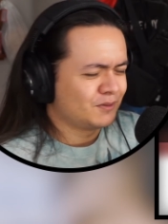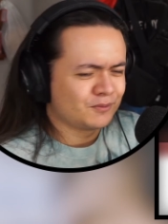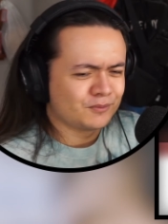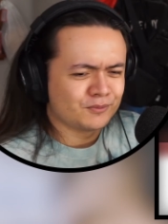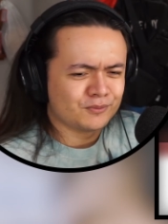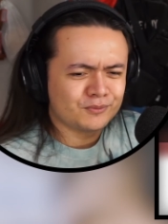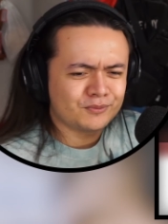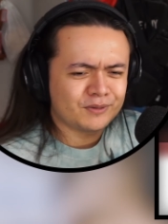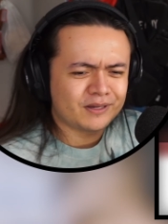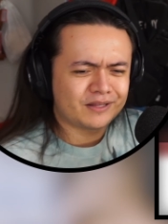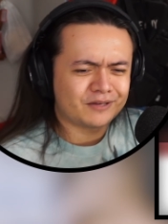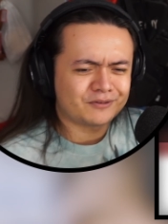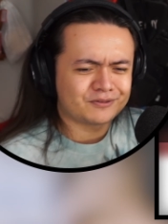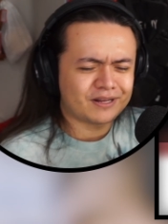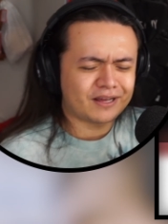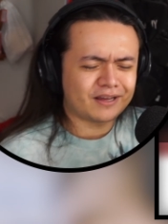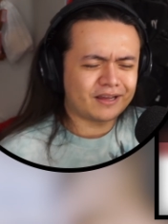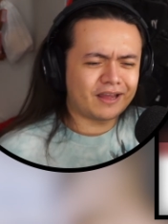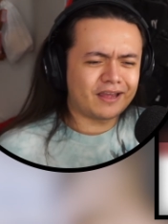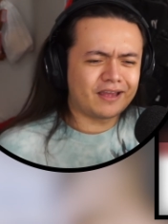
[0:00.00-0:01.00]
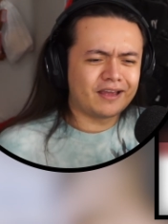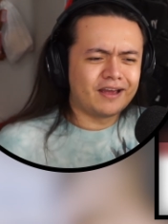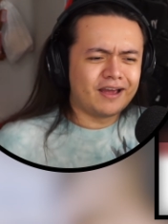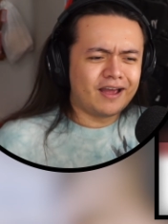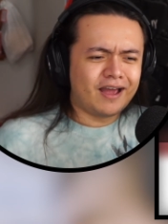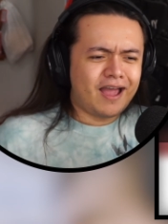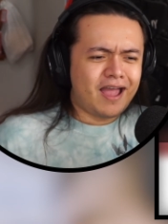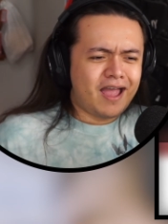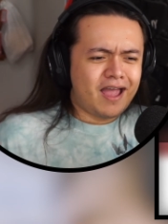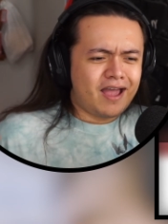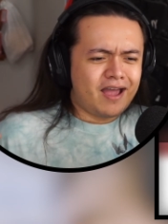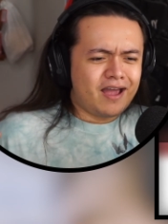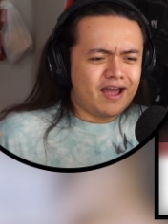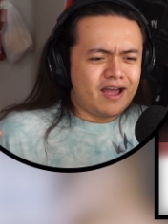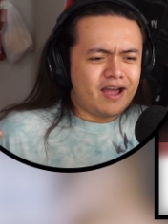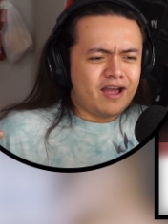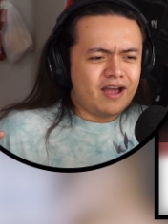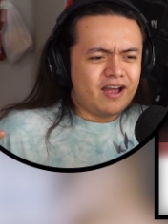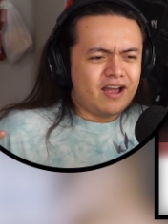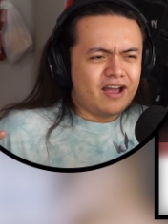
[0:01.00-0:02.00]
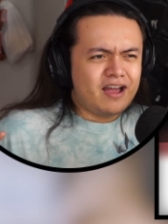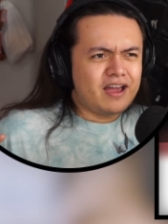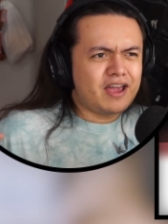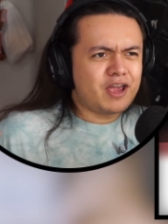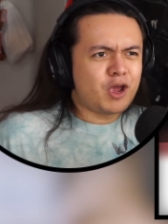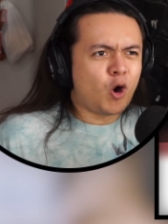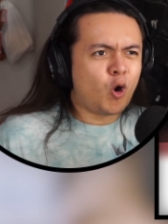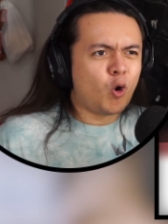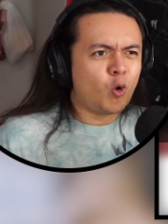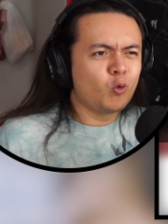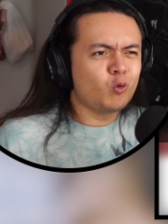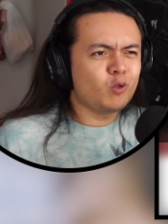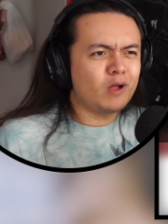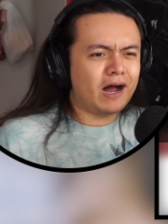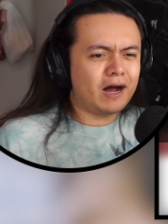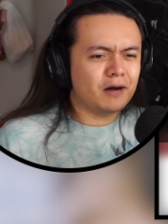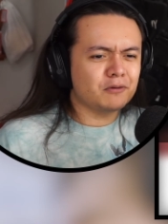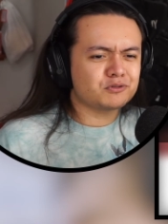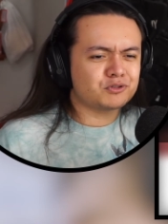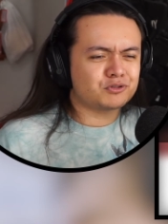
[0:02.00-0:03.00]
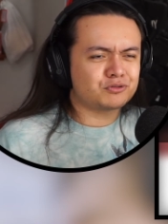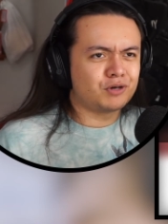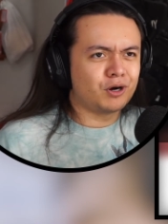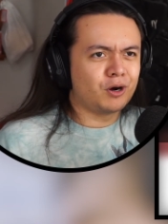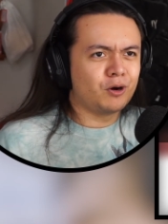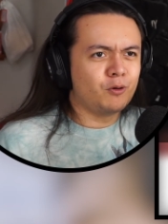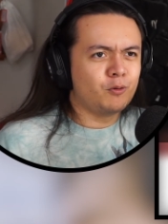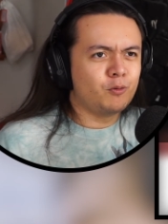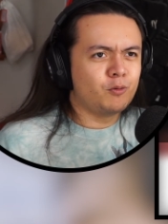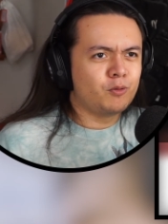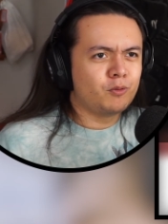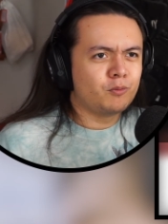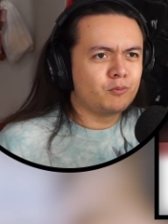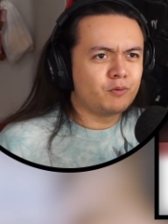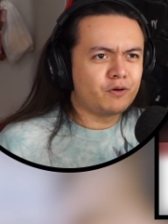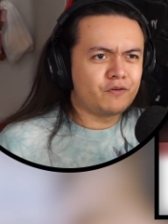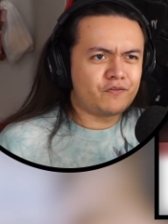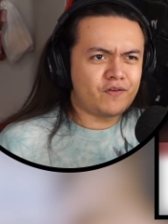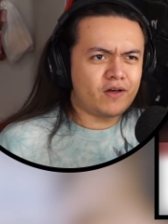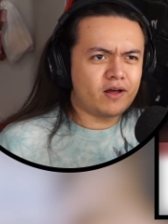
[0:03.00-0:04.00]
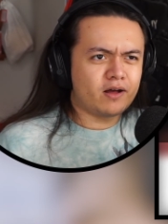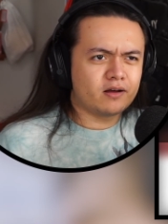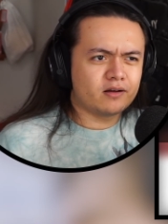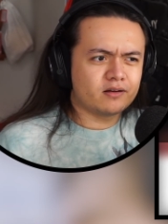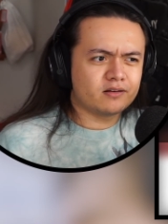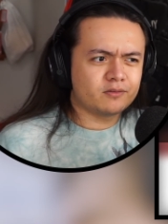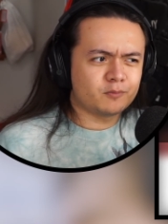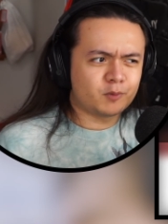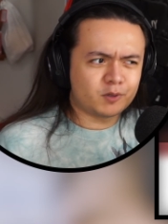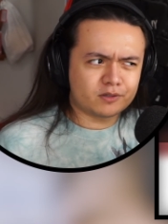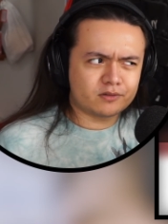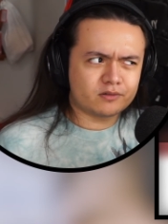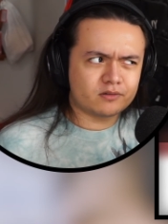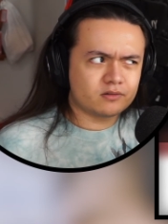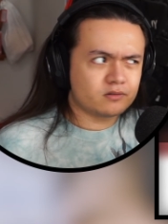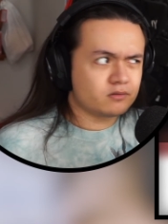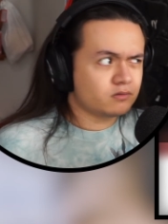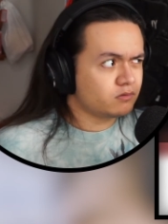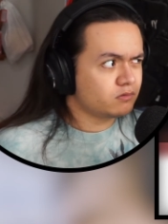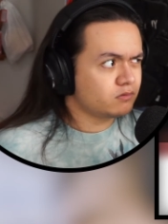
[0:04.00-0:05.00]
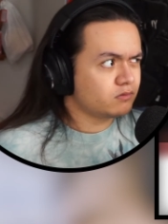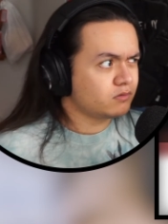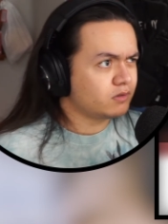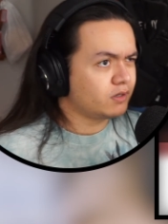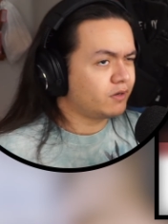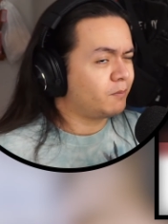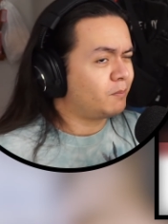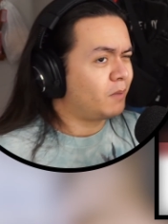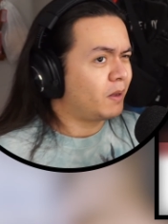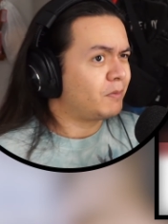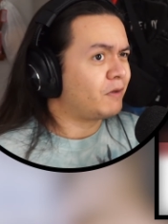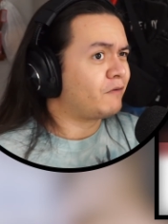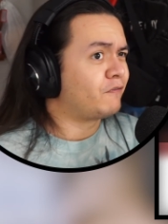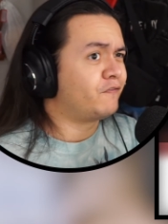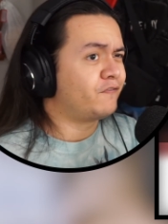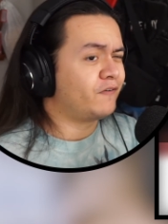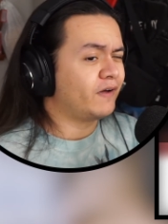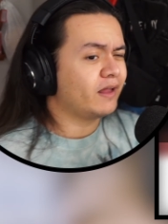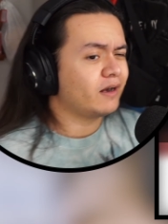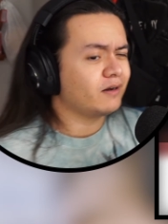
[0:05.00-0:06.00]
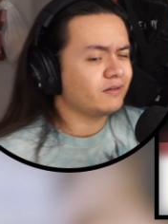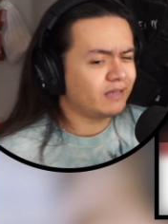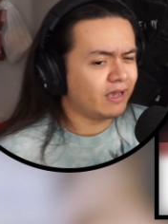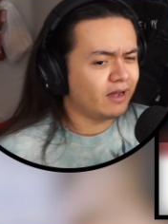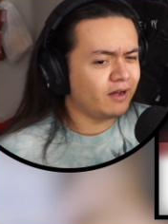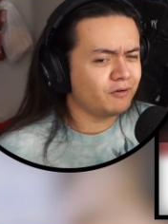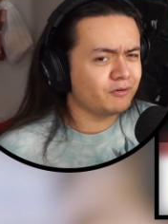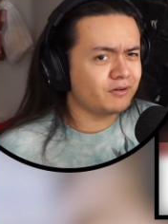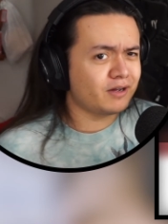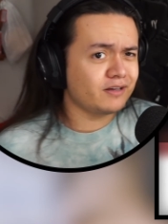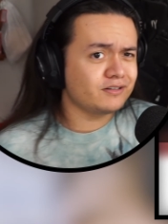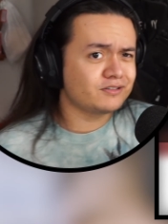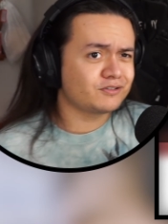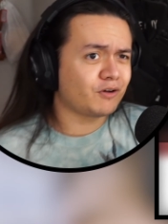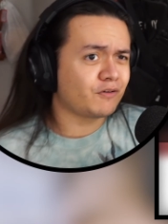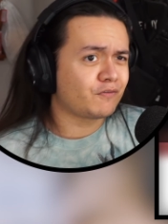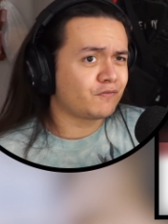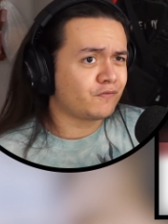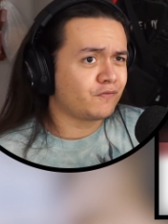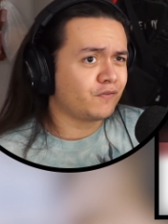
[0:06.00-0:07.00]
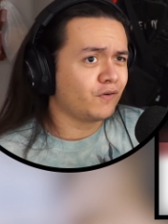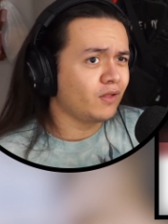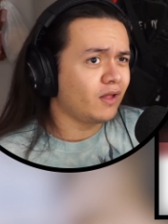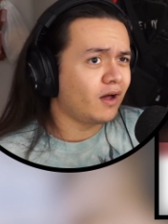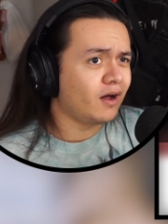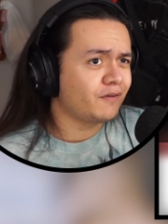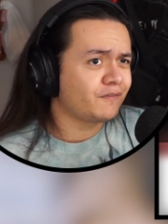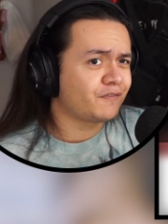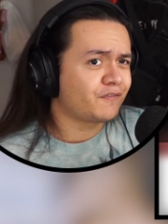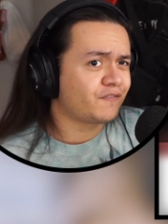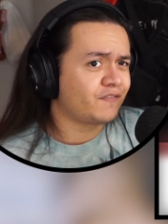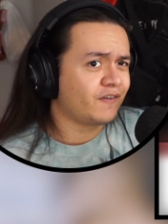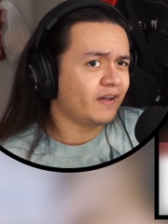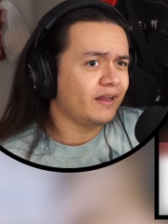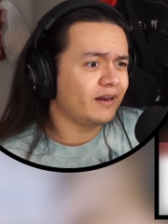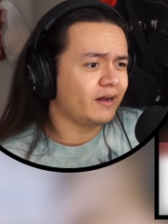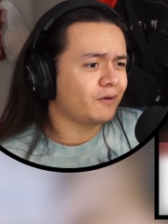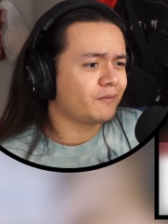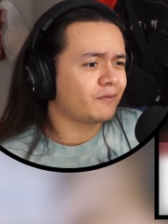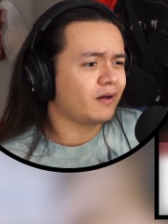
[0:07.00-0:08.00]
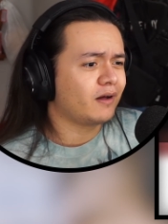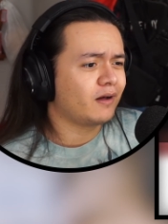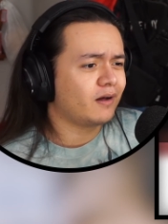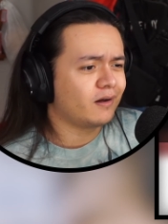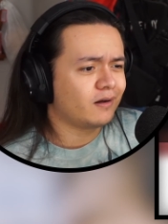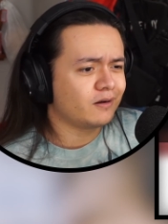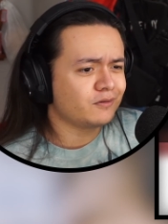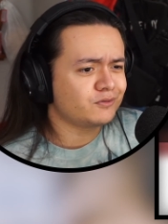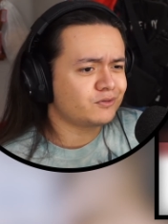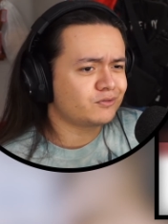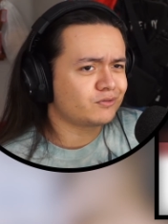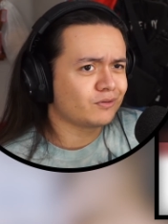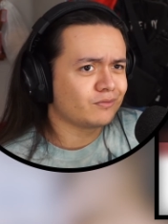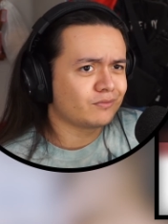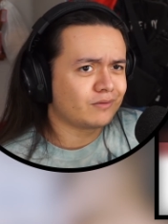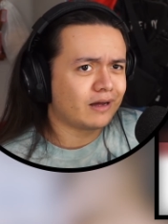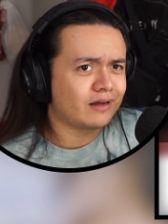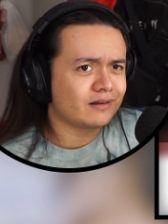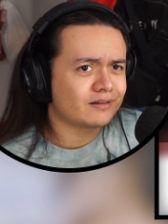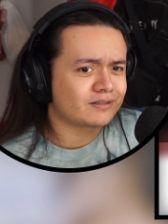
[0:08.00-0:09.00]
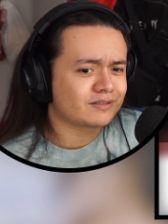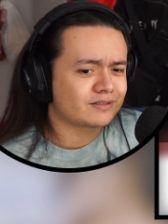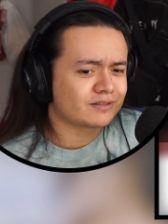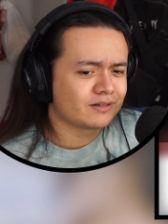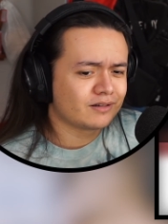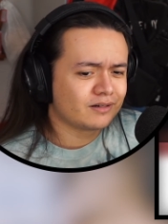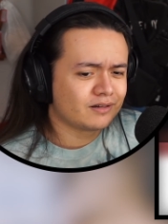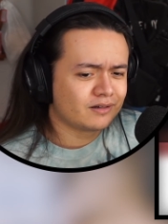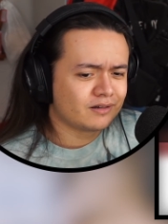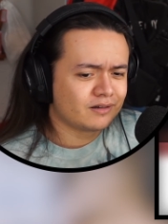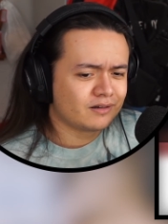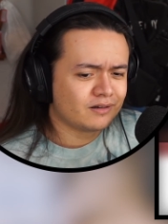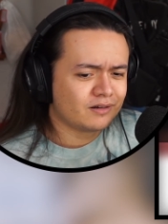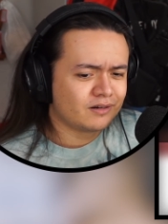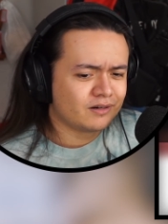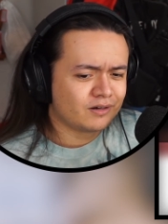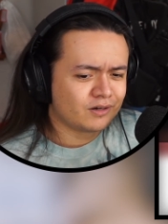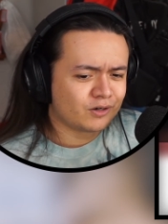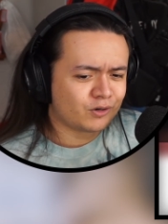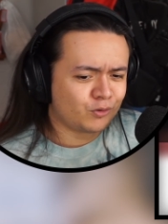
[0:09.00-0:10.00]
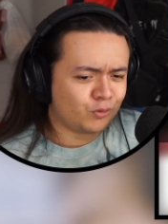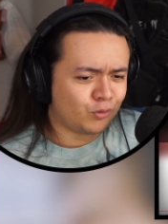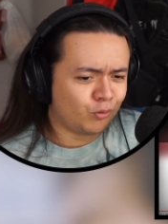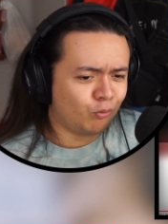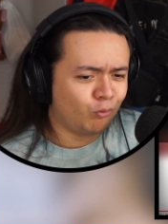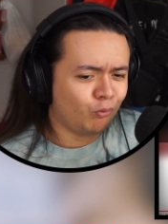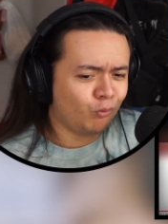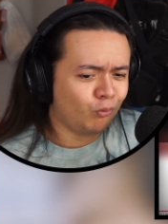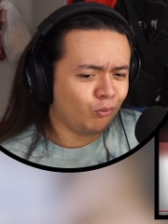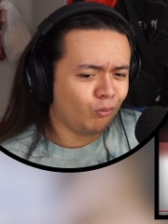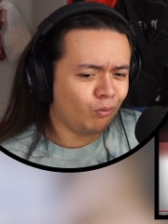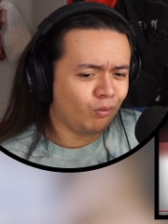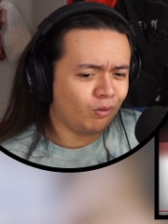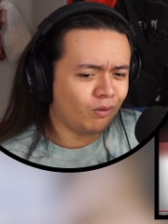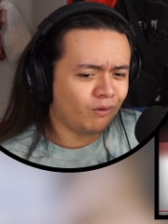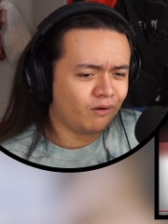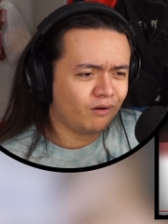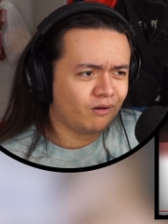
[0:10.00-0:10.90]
When there's like a A whole outro with what, maybe a fade out? Yeah, okay, so a full-on fade-out outro. That's cool.